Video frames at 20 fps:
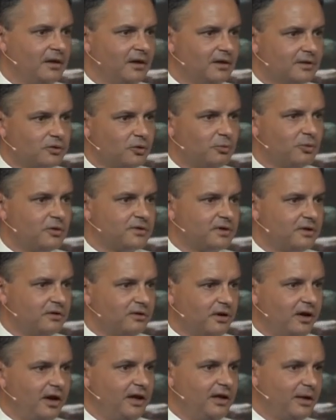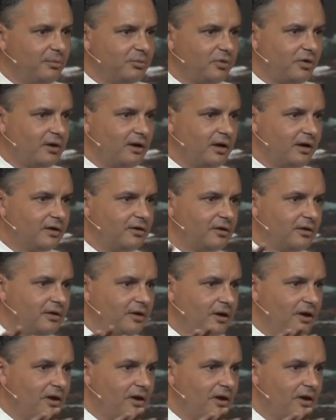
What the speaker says: is almost entirely a product